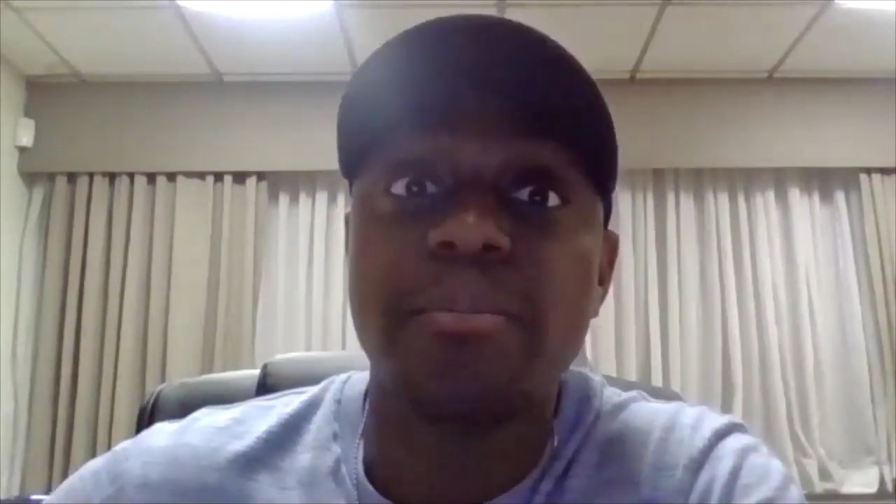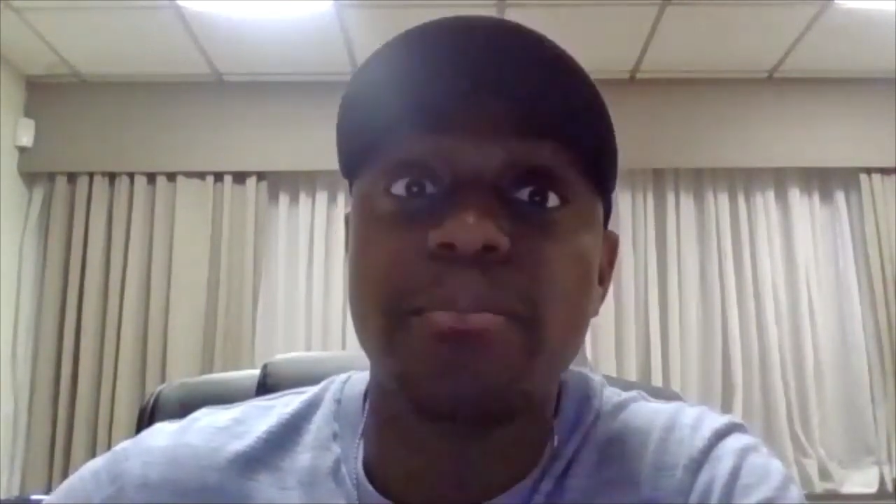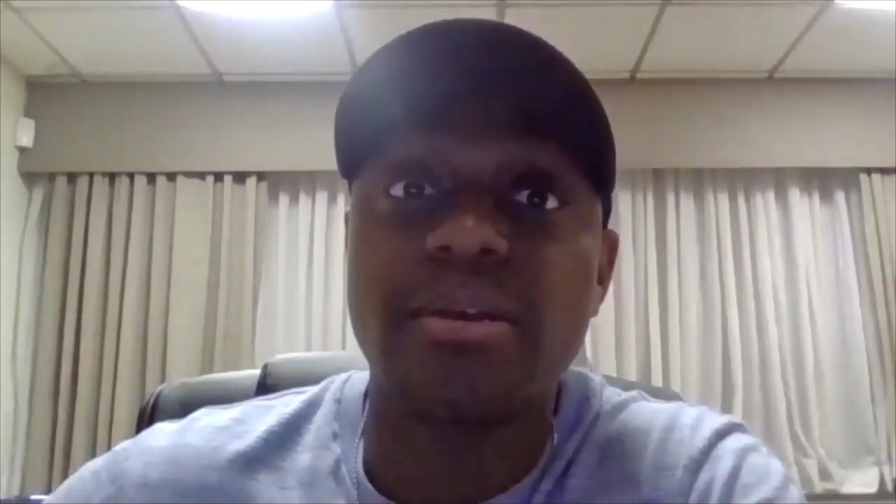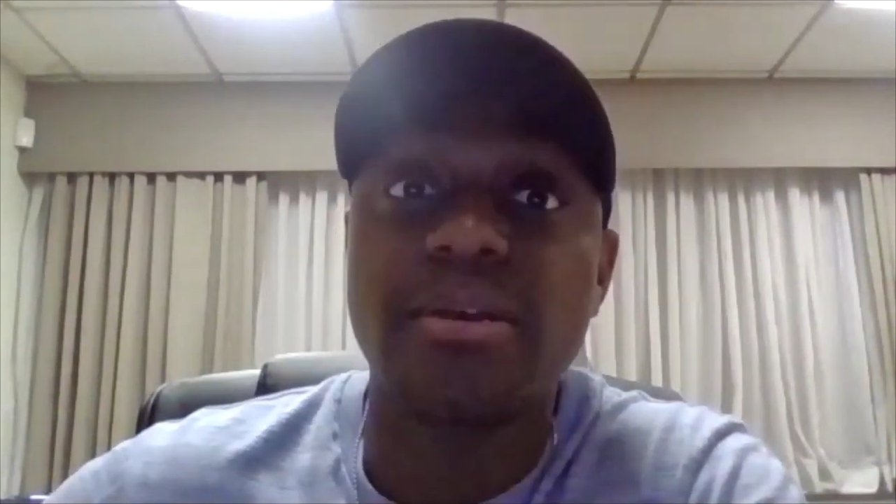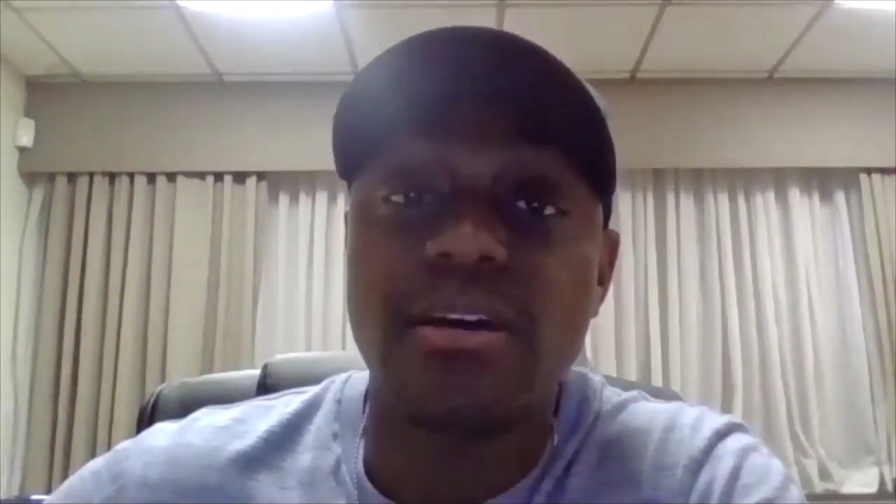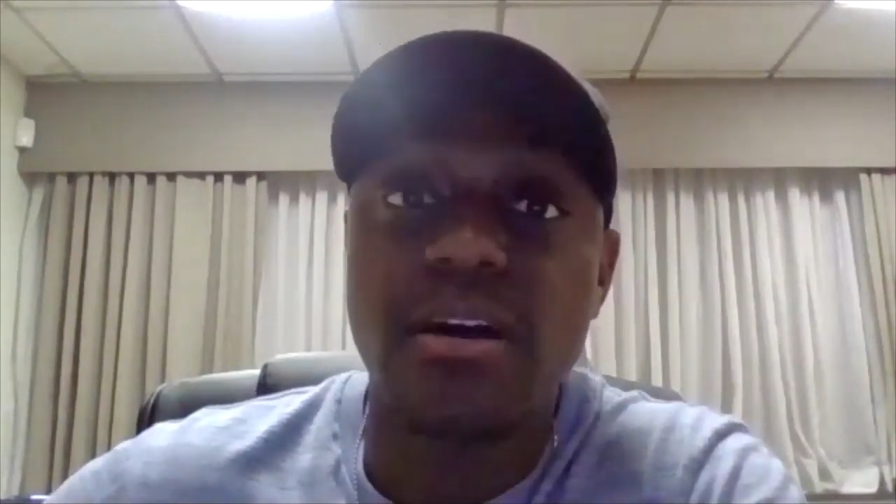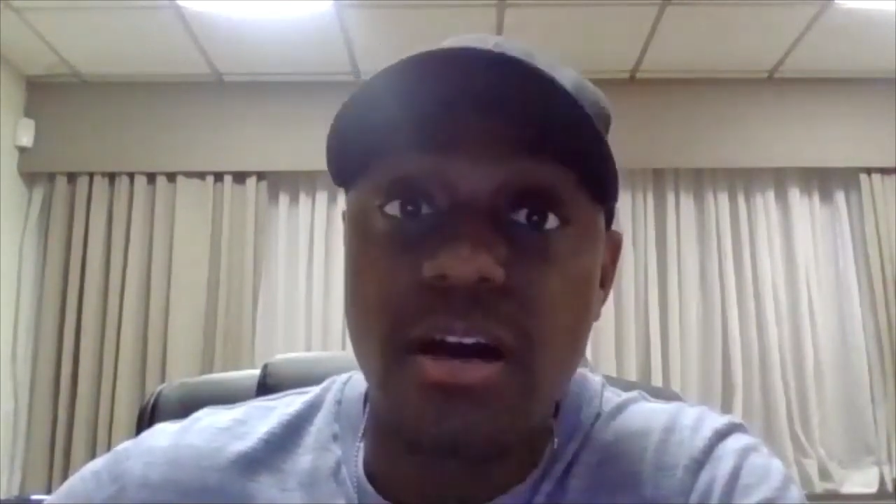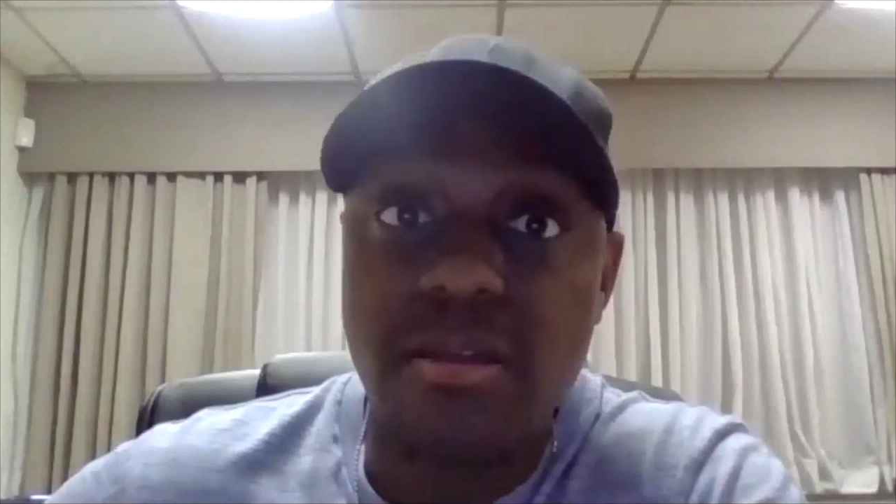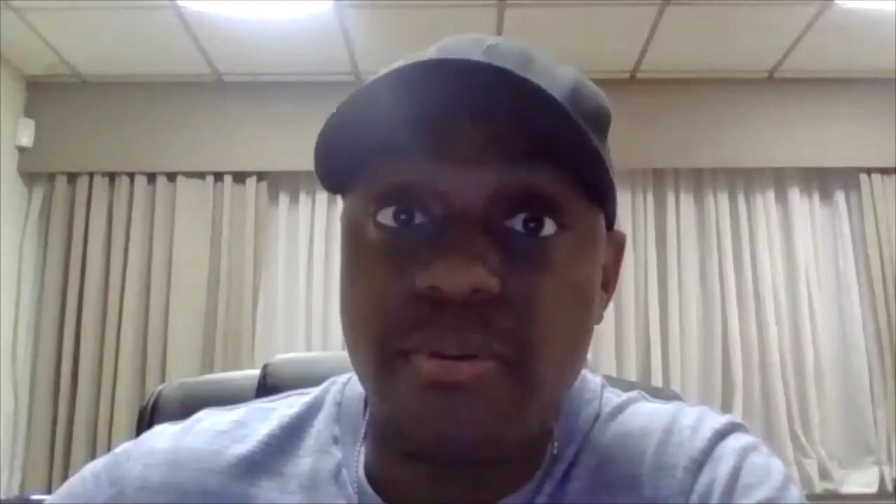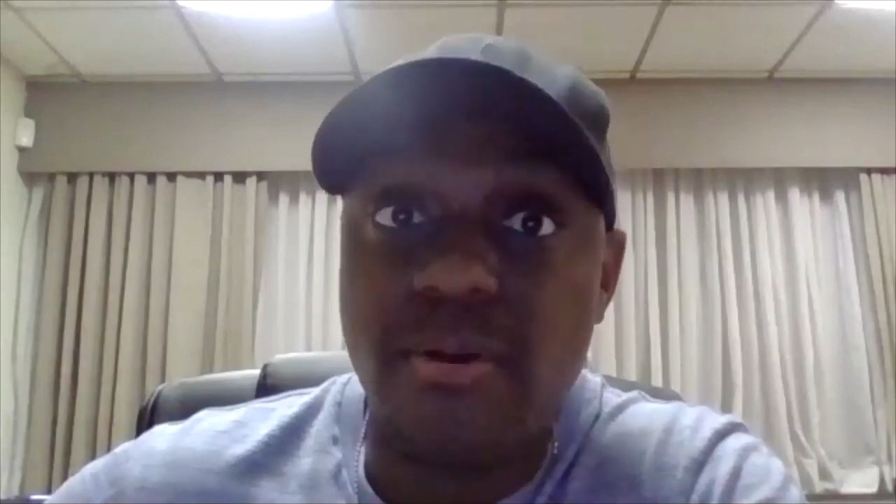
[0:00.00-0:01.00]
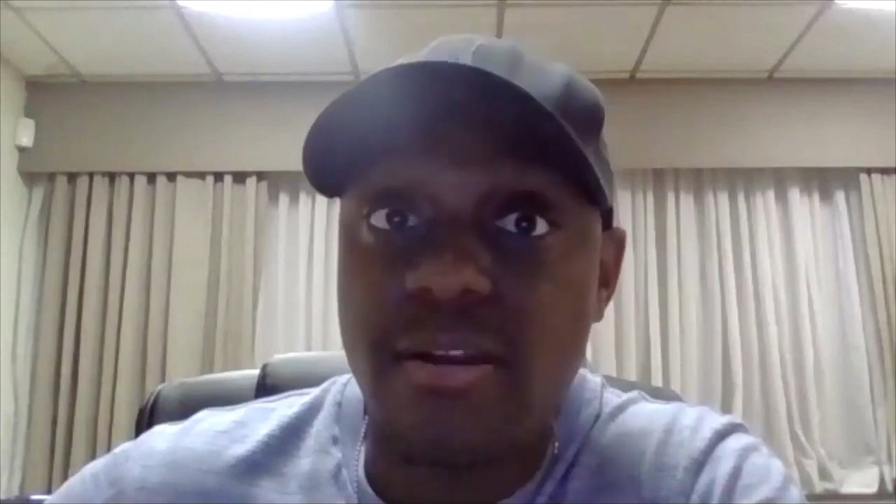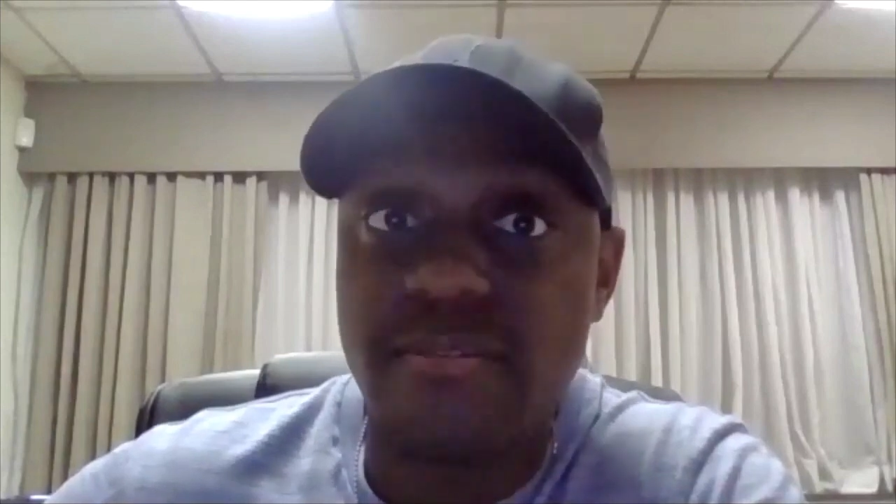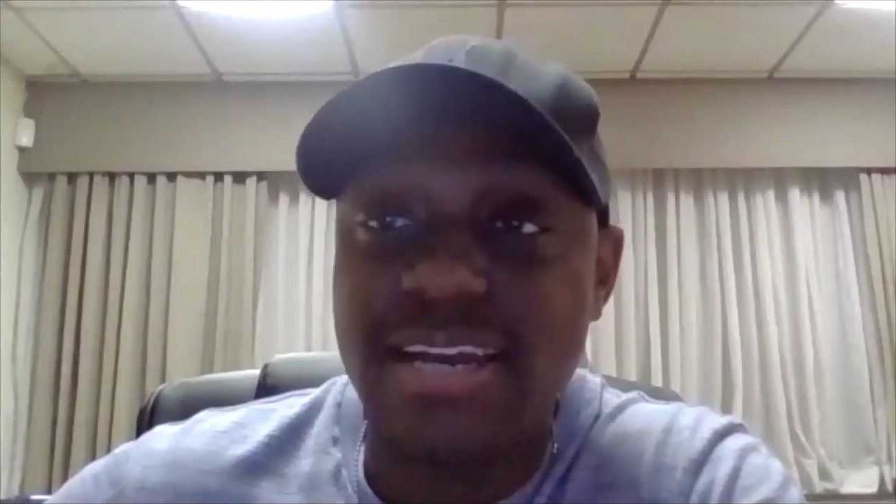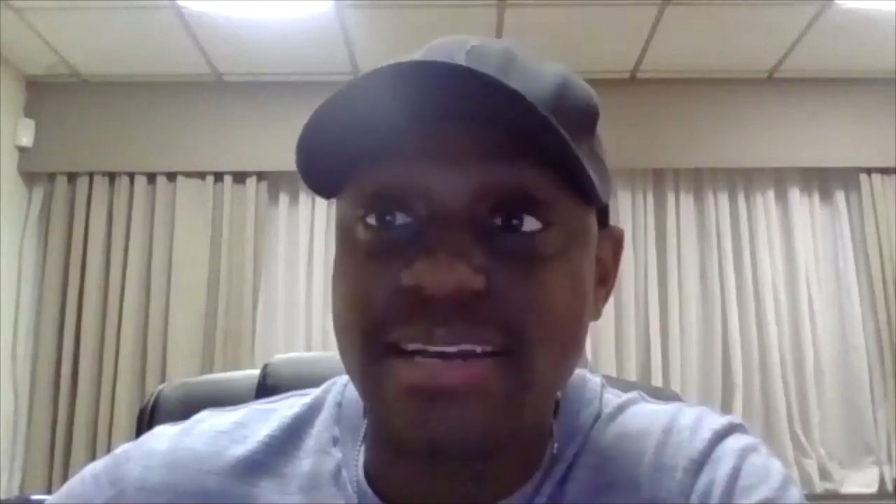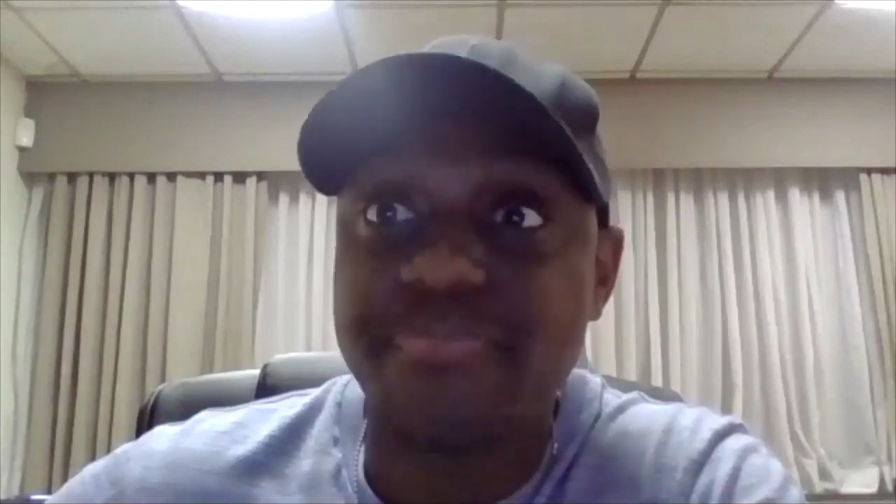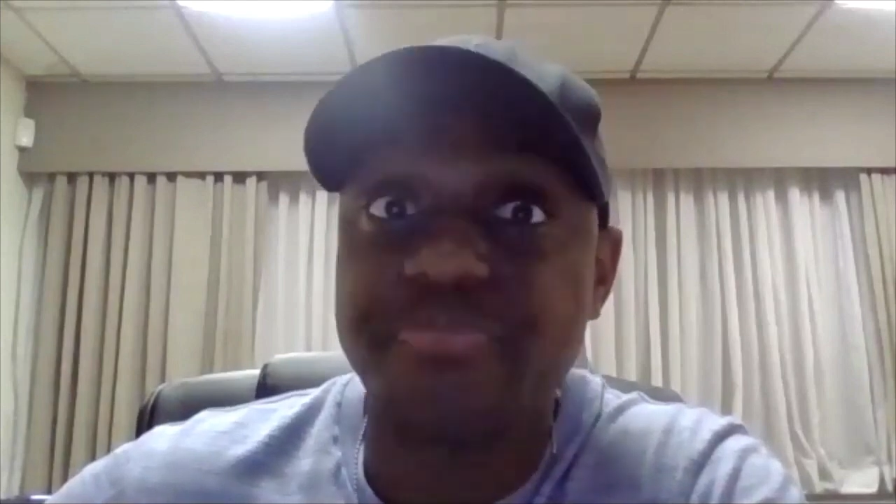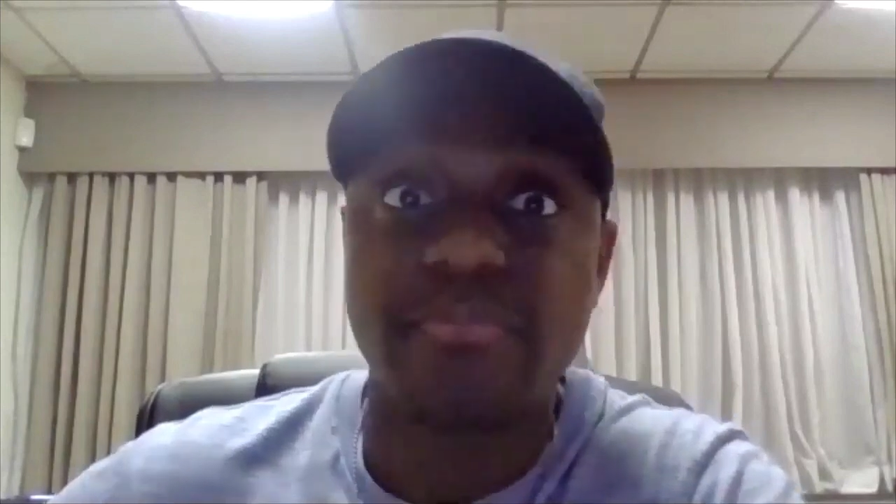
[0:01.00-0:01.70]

But the other part of that,